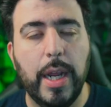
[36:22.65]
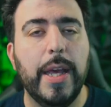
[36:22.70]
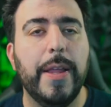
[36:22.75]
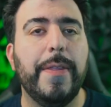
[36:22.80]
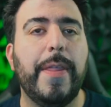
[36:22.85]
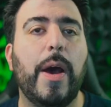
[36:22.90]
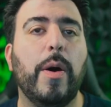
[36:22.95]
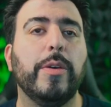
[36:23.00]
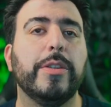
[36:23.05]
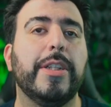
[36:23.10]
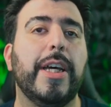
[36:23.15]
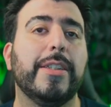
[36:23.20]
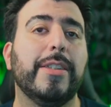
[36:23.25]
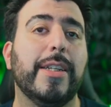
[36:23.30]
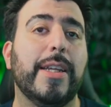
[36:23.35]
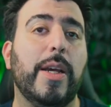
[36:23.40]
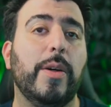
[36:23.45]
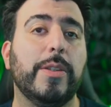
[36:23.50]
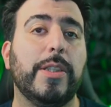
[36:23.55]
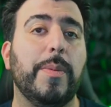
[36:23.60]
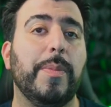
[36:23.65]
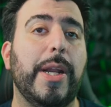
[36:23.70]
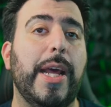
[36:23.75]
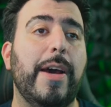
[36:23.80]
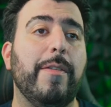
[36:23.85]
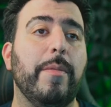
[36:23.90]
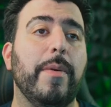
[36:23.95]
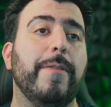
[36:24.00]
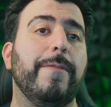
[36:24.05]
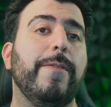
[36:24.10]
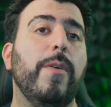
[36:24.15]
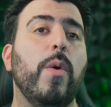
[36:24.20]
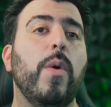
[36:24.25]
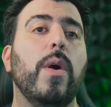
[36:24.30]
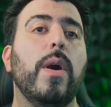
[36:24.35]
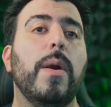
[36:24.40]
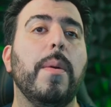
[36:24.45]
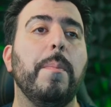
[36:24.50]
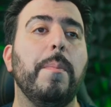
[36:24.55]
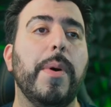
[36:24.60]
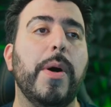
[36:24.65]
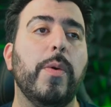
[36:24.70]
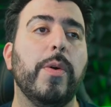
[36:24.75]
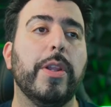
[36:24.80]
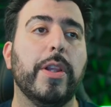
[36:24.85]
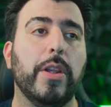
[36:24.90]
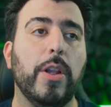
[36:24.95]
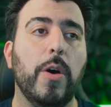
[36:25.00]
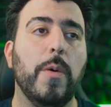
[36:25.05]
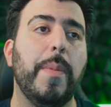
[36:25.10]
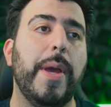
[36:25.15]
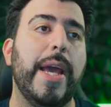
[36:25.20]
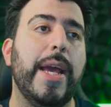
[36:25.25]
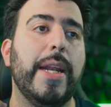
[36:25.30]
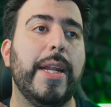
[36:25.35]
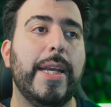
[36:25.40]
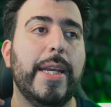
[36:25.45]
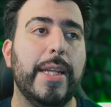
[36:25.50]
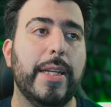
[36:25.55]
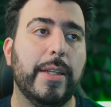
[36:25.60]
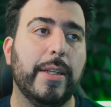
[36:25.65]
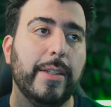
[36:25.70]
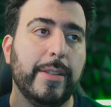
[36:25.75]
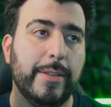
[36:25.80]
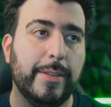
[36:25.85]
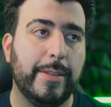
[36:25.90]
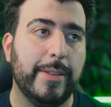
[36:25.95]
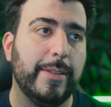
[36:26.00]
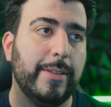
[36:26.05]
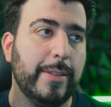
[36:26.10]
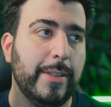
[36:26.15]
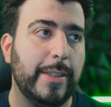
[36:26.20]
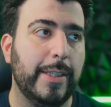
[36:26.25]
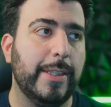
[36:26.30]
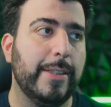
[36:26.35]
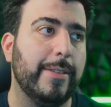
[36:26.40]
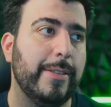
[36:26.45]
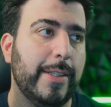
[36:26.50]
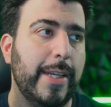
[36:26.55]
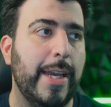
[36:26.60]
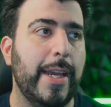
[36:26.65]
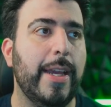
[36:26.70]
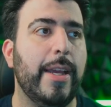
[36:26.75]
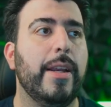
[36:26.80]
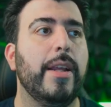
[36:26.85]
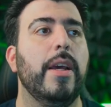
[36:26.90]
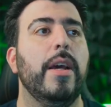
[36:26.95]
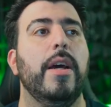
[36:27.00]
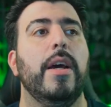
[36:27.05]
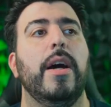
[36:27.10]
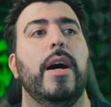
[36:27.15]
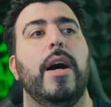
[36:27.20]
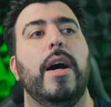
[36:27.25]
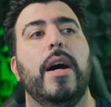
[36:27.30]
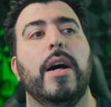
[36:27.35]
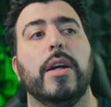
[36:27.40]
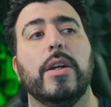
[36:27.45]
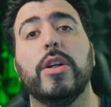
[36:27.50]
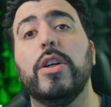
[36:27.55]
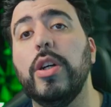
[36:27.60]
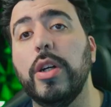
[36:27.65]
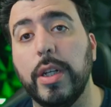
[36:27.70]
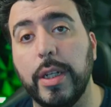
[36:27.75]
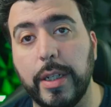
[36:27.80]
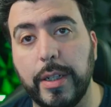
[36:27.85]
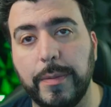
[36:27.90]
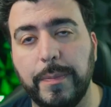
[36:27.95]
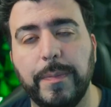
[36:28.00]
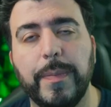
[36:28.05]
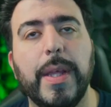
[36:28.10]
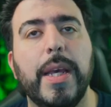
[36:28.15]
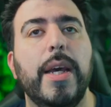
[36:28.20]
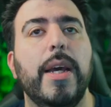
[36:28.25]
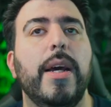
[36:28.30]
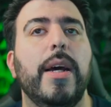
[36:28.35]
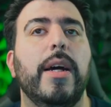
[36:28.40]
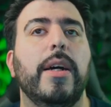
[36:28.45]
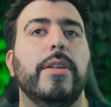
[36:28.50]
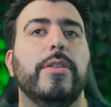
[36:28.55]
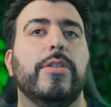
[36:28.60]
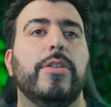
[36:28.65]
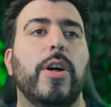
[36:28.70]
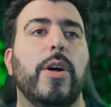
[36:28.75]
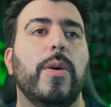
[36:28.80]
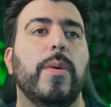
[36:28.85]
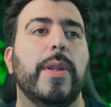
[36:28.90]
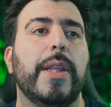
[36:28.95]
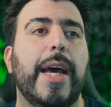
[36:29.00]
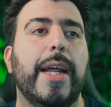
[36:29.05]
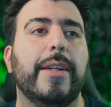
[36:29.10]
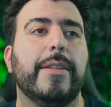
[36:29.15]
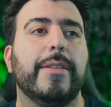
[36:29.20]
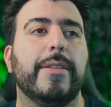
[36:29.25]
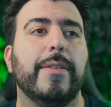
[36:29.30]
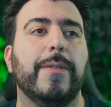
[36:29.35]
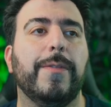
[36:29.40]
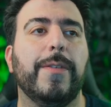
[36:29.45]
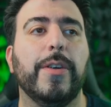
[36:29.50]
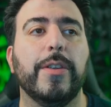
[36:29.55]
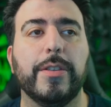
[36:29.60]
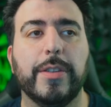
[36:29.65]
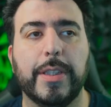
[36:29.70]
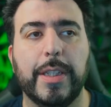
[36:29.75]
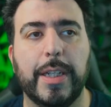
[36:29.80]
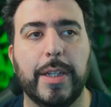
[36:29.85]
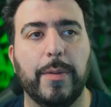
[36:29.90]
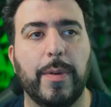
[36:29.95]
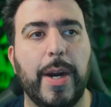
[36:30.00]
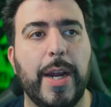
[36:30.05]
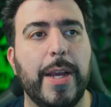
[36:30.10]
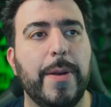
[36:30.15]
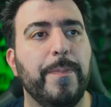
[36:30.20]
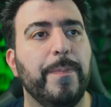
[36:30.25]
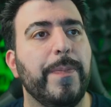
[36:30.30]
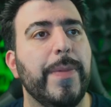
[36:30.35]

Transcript: That was not something I was able to have before, but with low band it consistently stayed uh, good so that's the first thing, right?